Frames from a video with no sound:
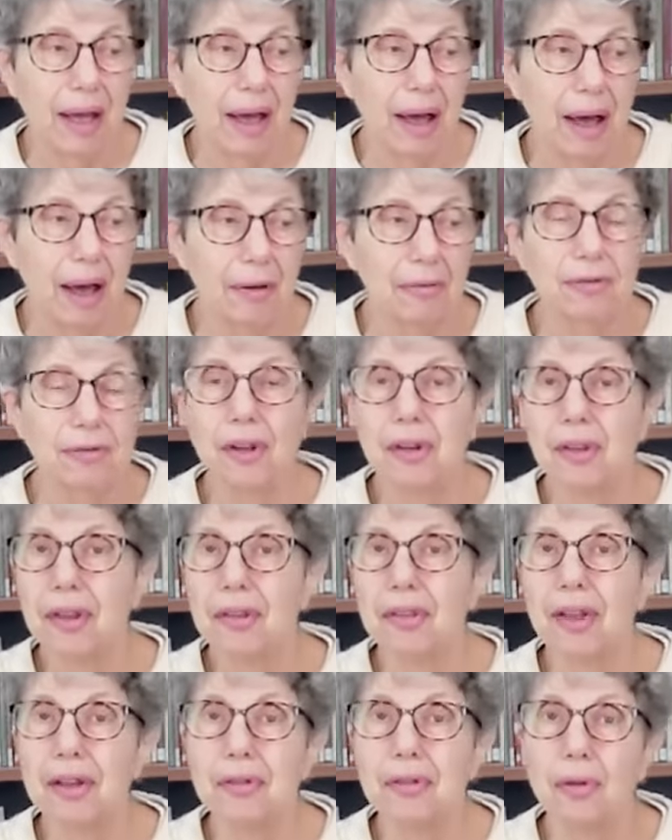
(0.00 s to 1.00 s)
after
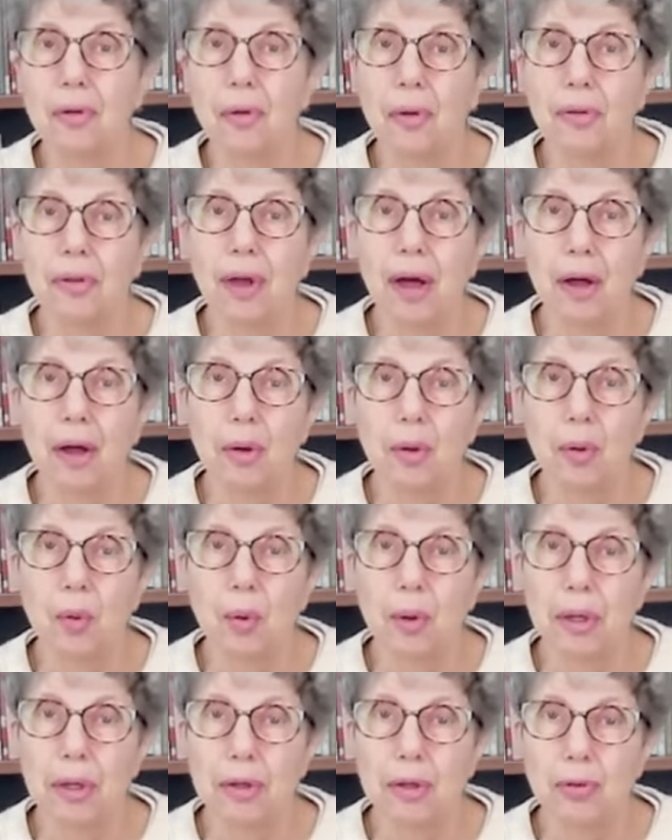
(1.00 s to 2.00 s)
they thought the whole
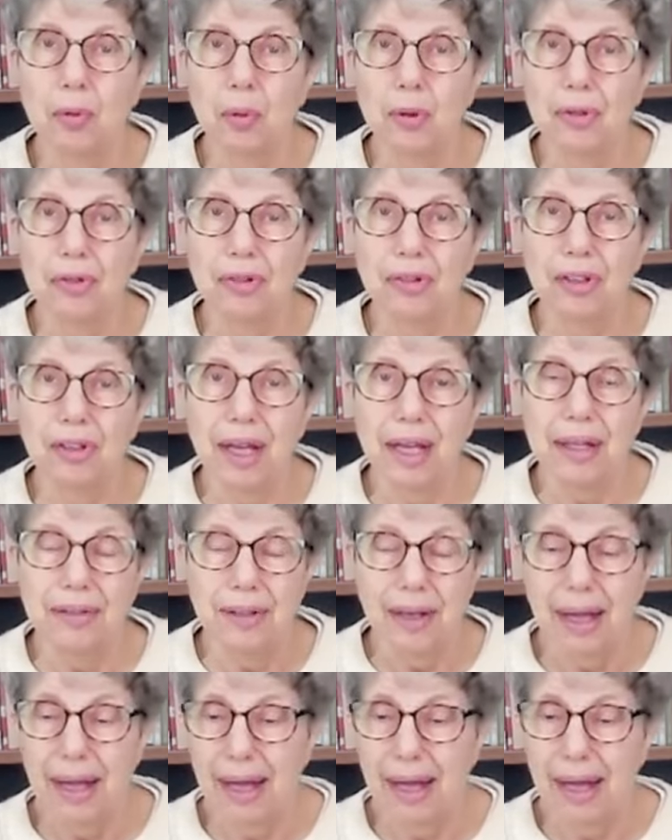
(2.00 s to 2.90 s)
world was dead.